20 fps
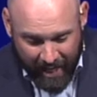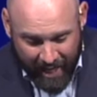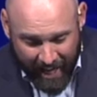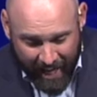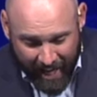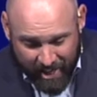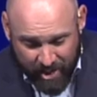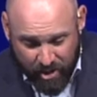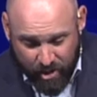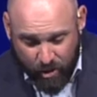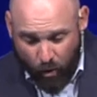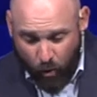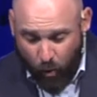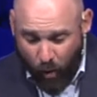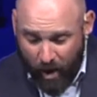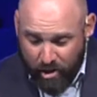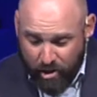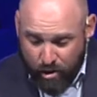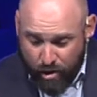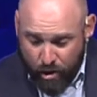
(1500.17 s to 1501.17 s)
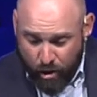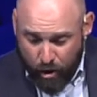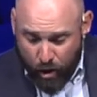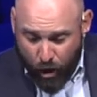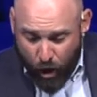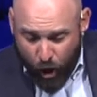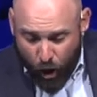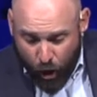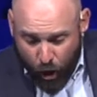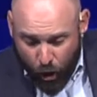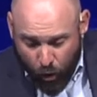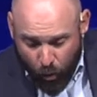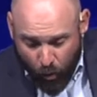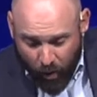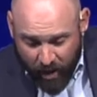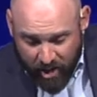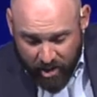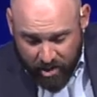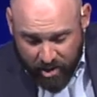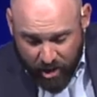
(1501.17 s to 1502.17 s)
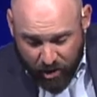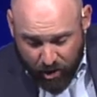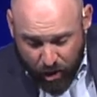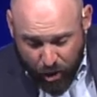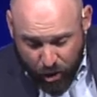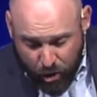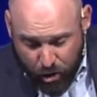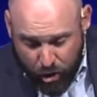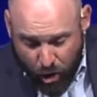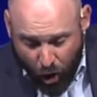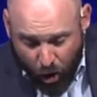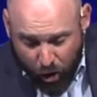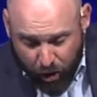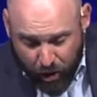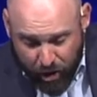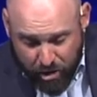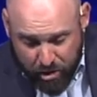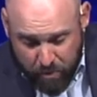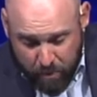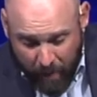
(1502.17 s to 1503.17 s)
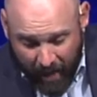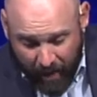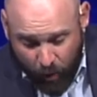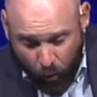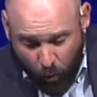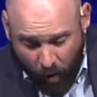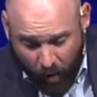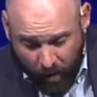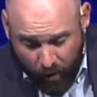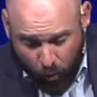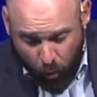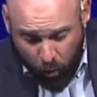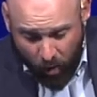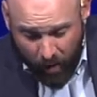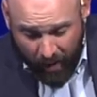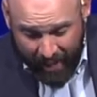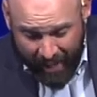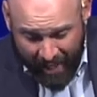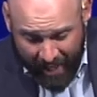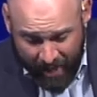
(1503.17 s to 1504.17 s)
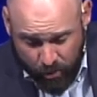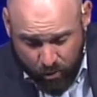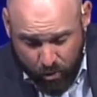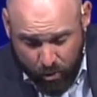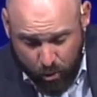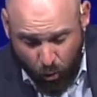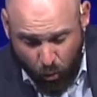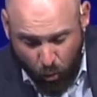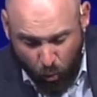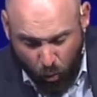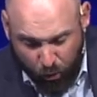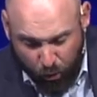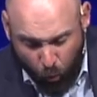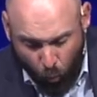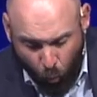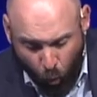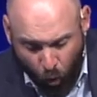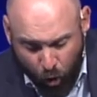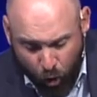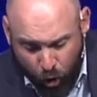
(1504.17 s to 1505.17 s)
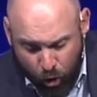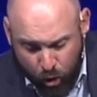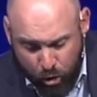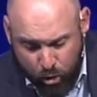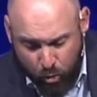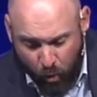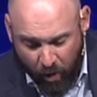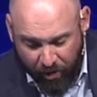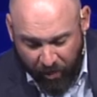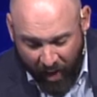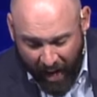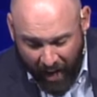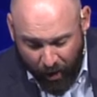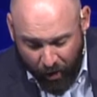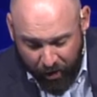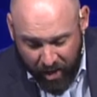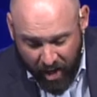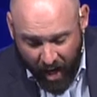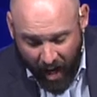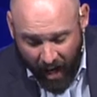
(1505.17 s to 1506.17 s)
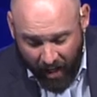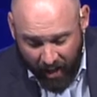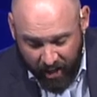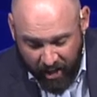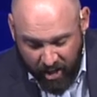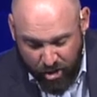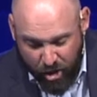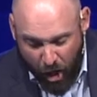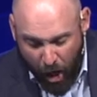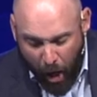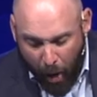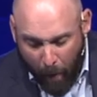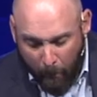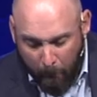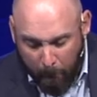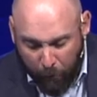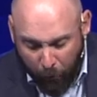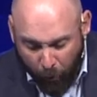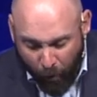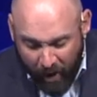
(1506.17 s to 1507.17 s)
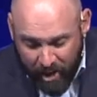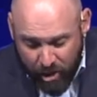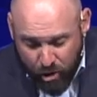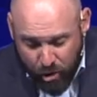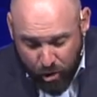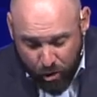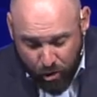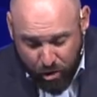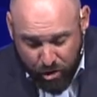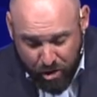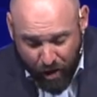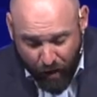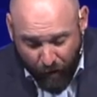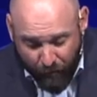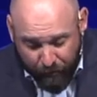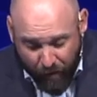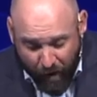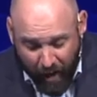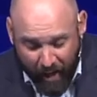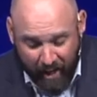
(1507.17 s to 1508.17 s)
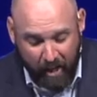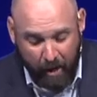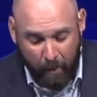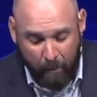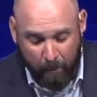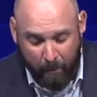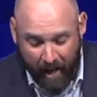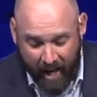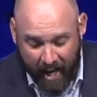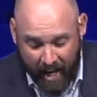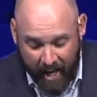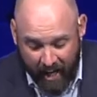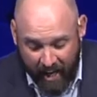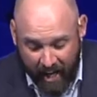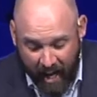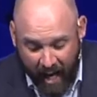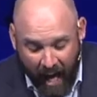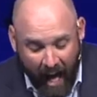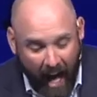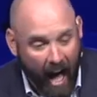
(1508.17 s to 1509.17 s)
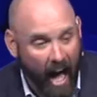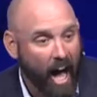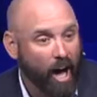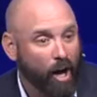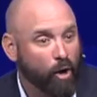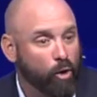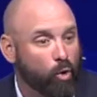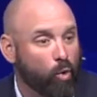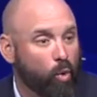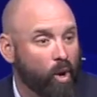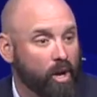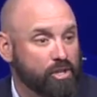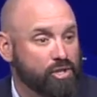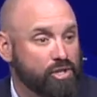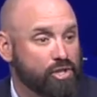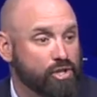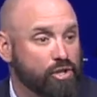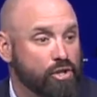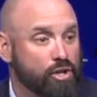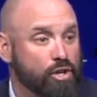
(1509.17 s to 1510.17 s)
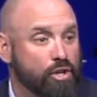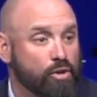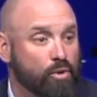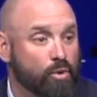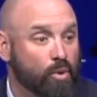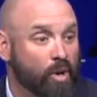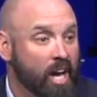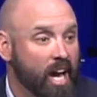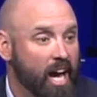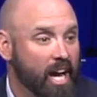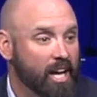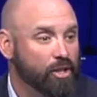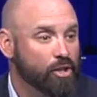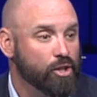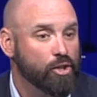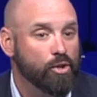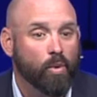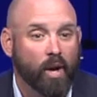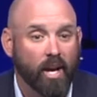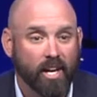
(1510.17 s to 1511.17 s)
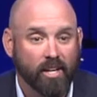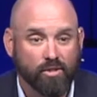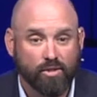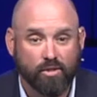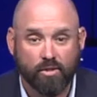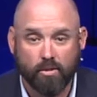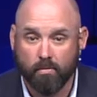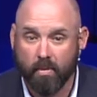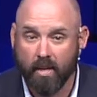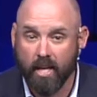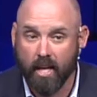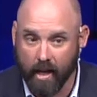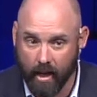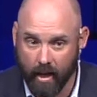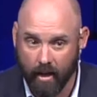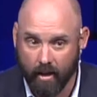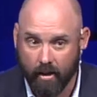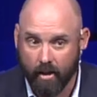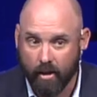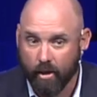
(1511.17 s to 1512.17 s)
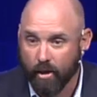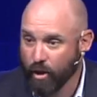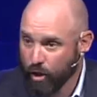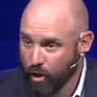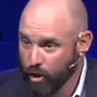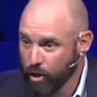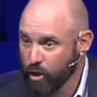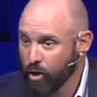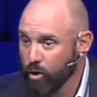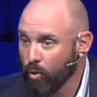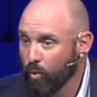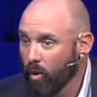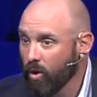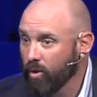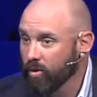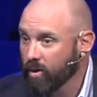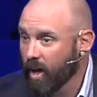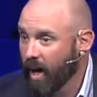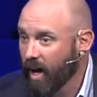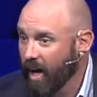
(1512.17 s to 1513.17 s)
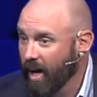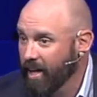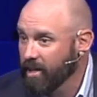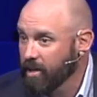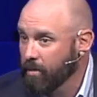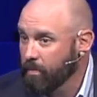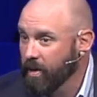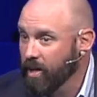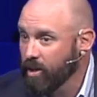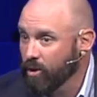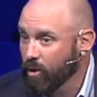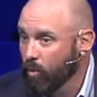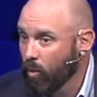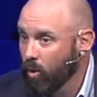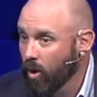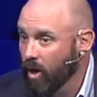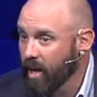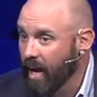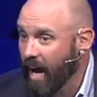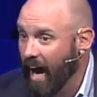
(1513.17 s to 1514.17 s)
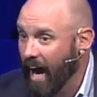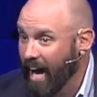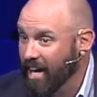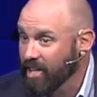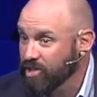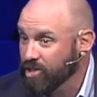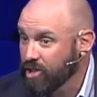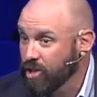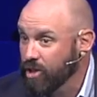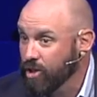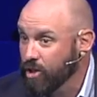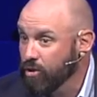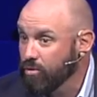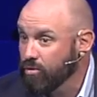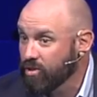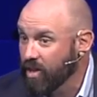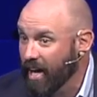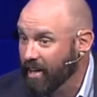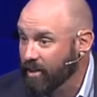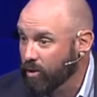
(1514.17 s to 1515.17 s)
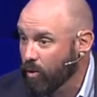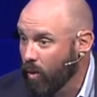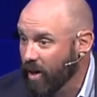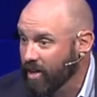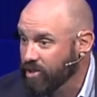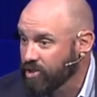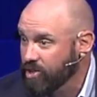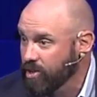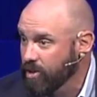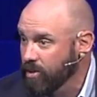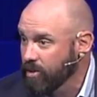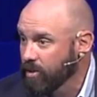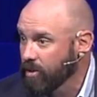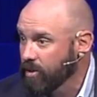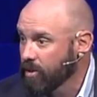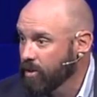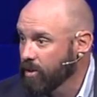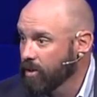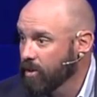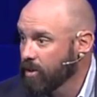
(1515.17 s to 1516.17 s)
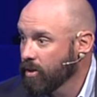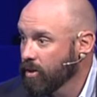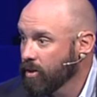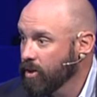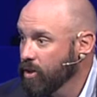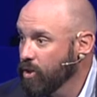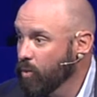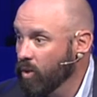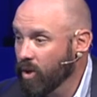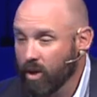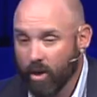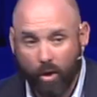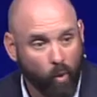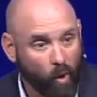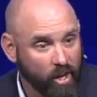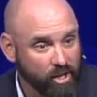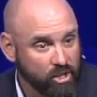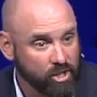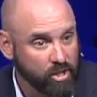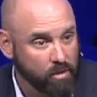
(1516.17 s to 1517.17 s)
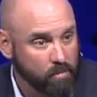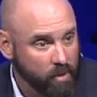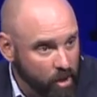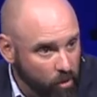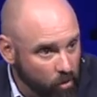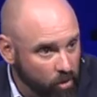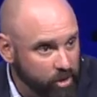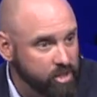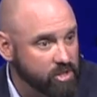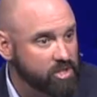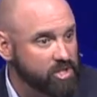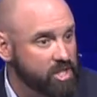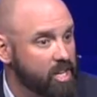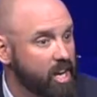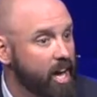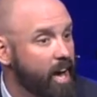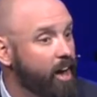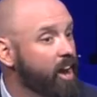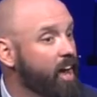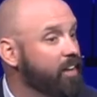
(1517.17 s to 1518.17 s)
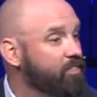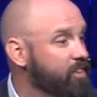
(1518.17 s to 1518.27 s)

he asked the question Who is it that darkens my counsel with words without knowledge? Brace yourself like a man. I'll question you, and you answer me. Do you want God to be the one asking you that question? You want to question me? Well, then sit down.